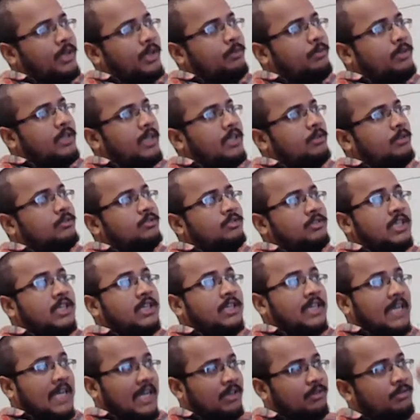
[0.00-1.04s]
you can use the
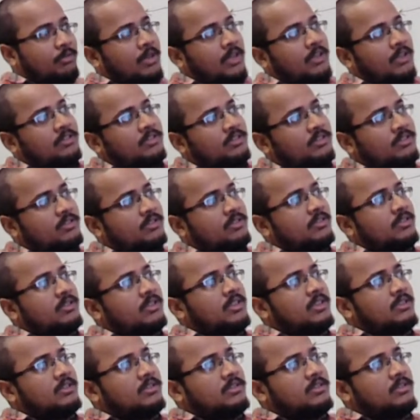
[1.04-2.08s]
calculus,
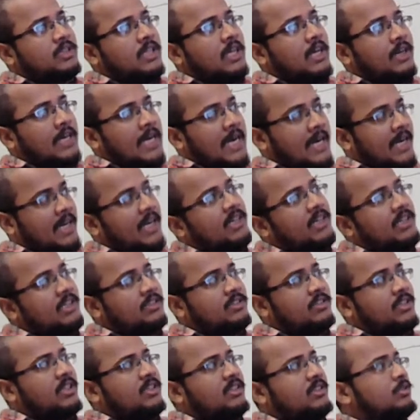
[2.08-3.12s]
the gradient descent,